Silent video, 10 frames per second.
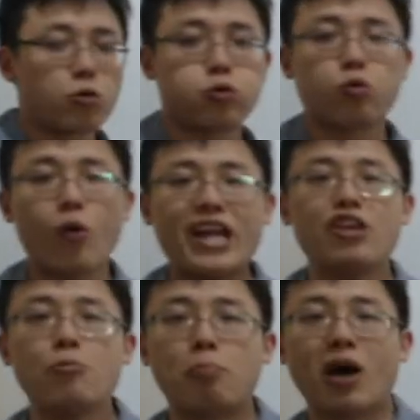When
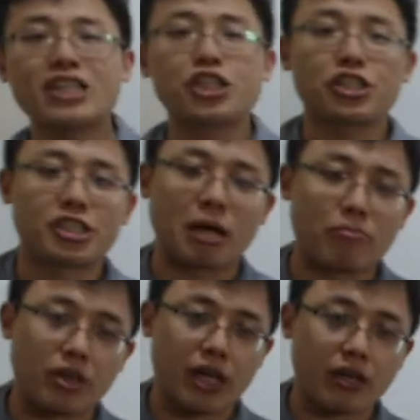you budget
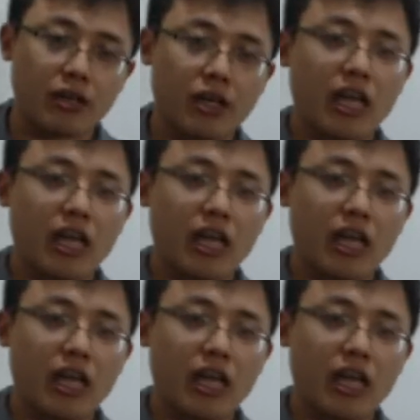something,